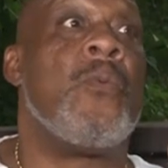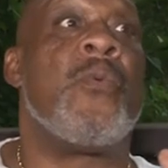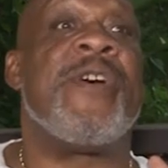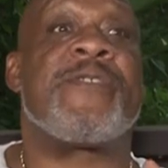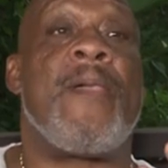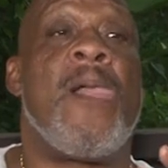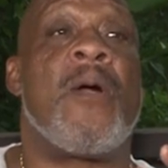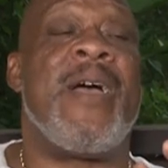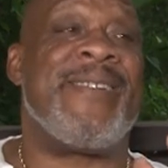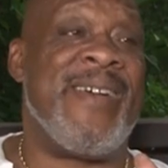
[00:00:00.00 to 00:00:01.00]
Which,
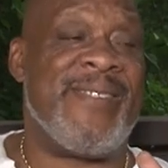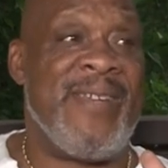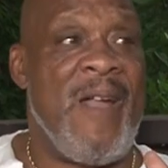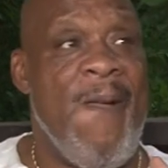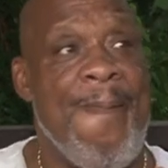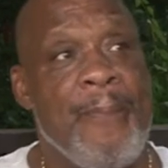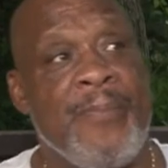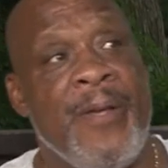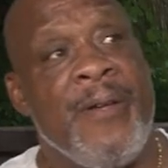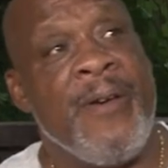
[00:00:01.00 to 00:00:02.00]
at that time,
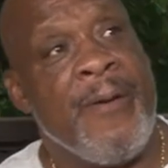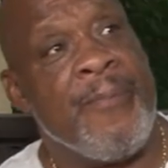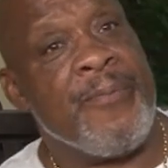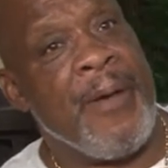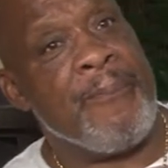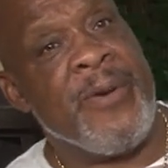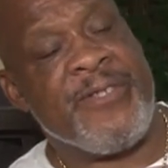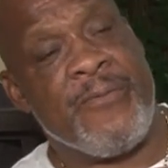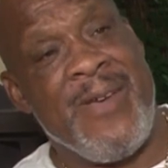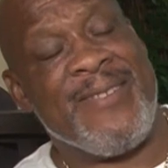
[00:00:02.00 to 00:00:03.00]

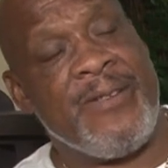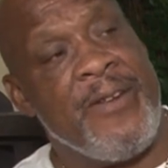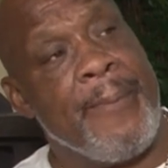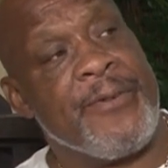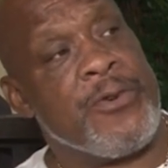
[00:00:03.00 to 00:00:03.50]
Mr. Wrestling Number